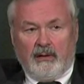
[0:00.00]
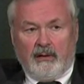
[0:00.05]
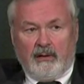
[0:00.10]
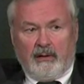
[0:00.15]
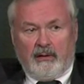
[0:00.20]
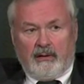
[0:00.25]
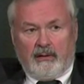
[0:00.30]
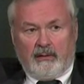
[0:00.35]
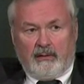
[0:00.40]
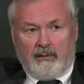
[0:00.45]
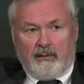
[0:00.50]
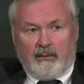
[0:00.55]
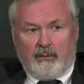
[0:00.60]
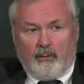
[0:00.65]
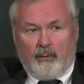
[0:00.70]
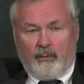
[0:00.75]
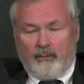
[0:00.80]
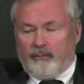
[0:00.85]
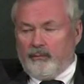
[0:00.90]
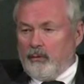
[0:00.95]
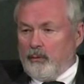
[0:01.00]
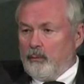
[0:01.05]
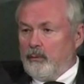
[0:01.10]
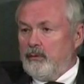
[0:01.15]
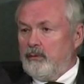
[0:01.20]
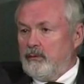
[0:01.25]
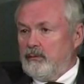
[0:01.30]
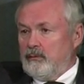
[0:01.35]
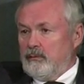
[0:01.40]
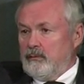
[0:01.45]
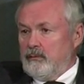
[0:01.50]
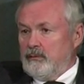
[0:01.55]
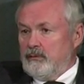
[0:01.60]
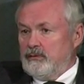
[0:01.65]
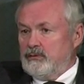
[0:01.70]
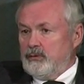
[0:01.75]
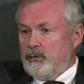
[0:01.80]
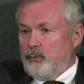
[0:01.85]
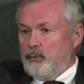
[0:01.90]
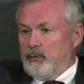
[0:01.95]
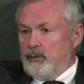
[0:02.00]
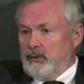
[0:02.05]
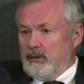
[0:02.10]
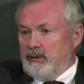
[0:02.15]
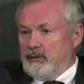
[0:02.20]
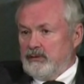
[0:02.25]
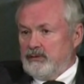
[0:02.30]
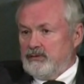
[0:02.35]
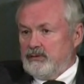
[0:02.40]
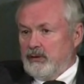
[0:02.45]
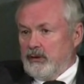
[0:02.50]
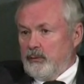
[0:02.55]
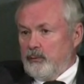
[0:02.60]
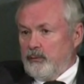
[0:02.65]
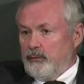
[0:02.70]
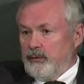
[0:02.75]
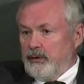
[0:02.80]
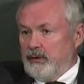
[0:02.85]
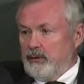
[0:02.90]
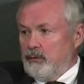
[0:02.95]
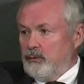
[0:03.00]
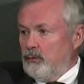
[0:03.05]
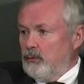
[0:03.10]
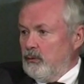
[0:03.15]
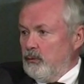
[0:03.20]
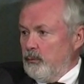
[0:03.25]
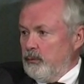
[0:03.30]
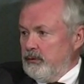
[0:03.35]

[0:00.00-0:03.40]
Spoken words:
in going forward. So we need to start with that goal.